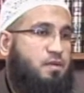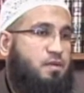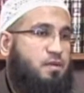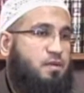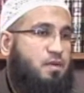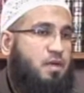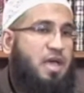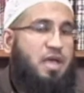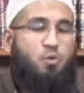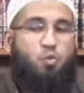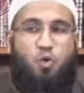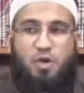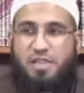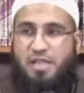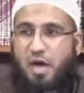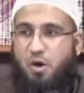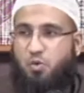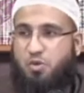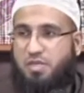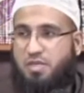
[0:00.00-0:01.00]
and
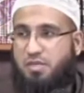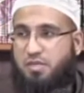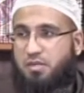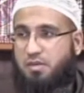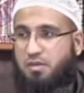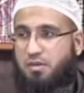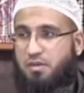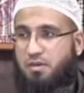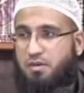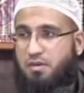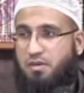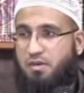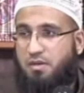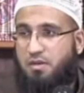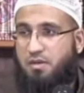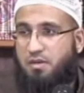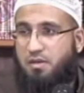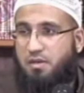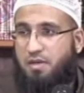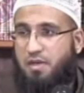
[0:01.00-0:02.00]
without
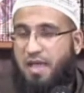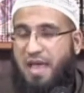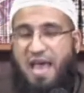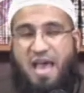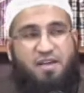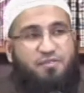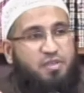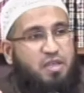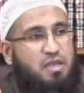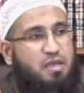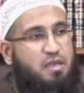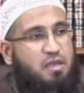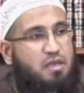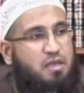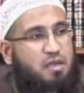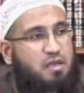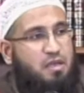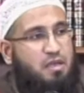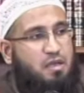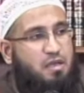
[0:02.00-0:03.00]
having
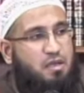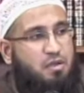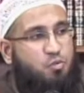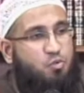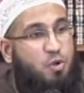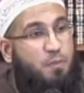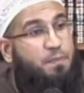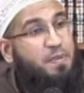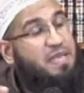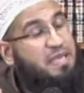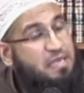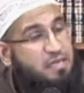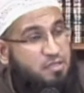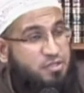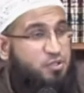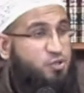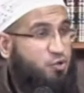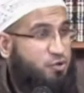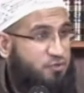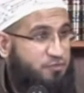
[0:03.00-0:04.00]
repeated
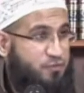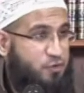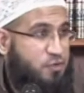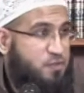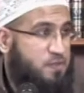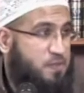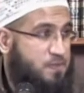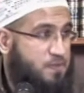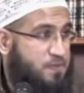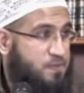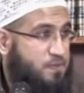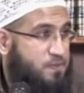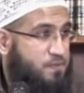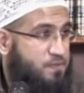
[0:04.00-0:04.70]
certain verses.